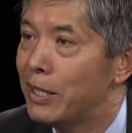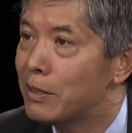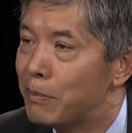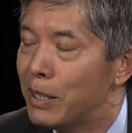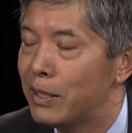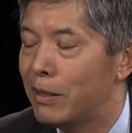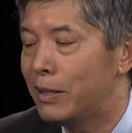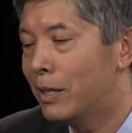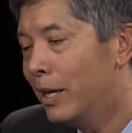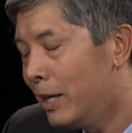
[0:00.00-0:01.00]
It's a big deal.
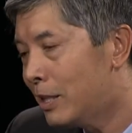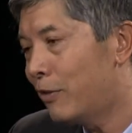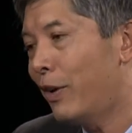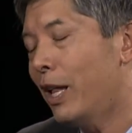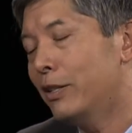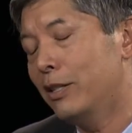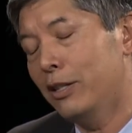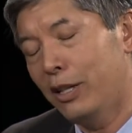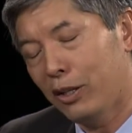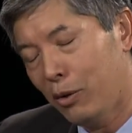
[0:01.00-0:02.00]
It's it's a fallacy
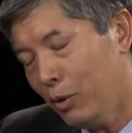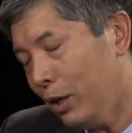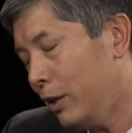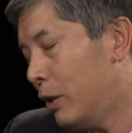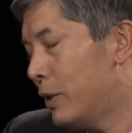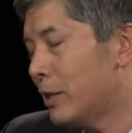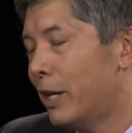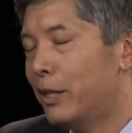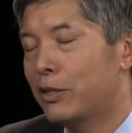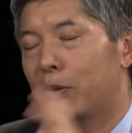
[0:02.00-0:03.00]
to think that well, you know, we
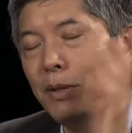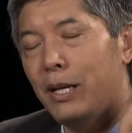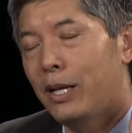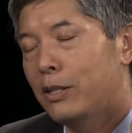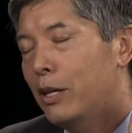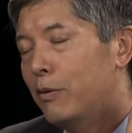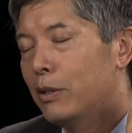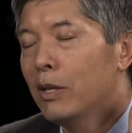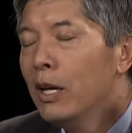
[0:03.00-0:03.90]
signed this and everybody has coverage.